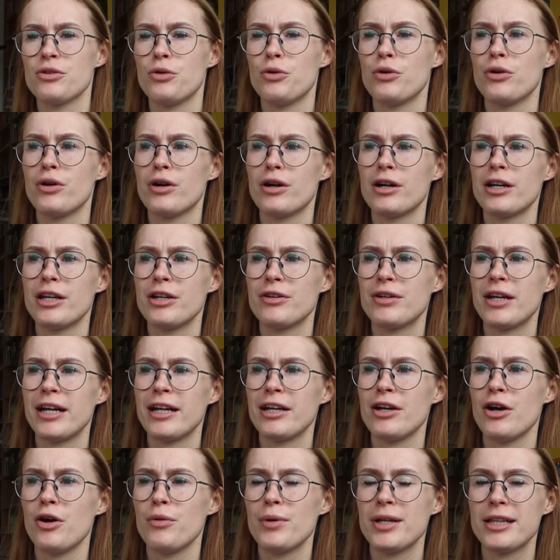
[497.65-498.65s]
or you can
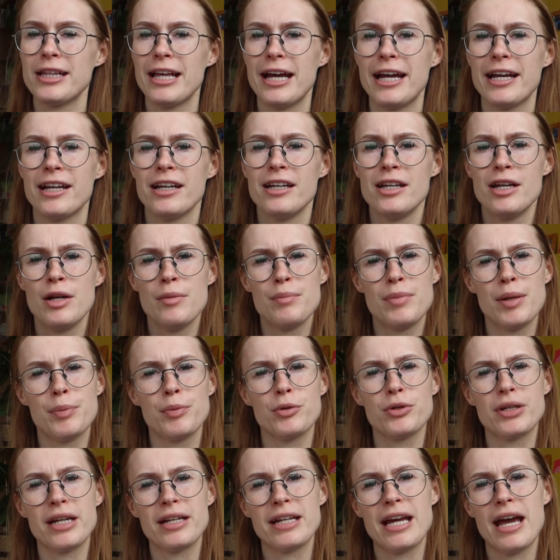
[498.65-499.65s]
go with like
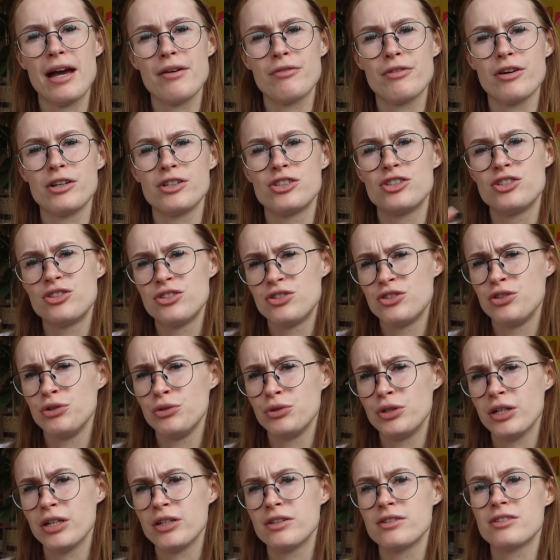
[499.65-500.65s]
people that have a
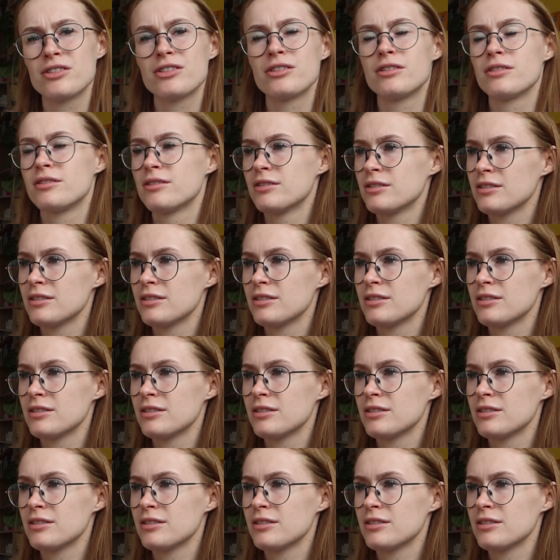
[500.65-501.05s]
student